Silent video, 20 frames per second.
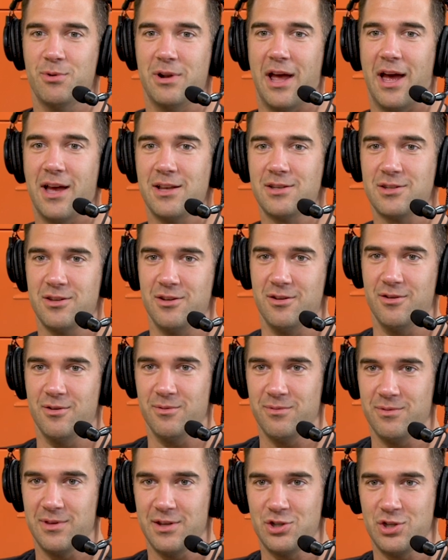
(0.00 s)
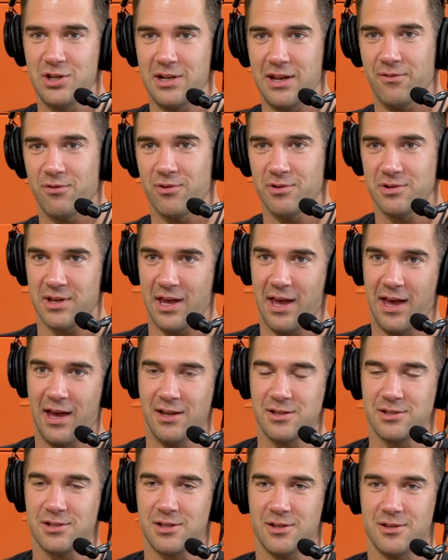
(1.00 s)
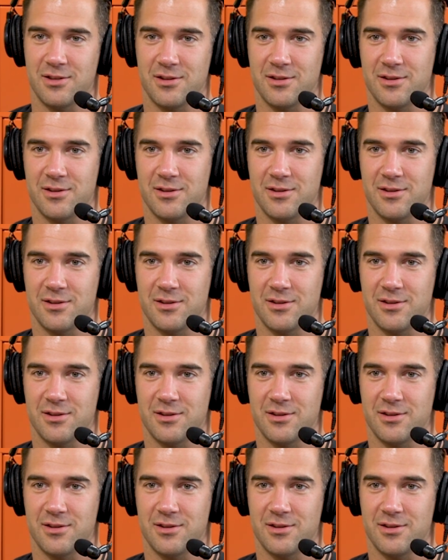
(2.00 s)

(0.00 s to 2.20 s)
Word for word: would ask you that she never has asked?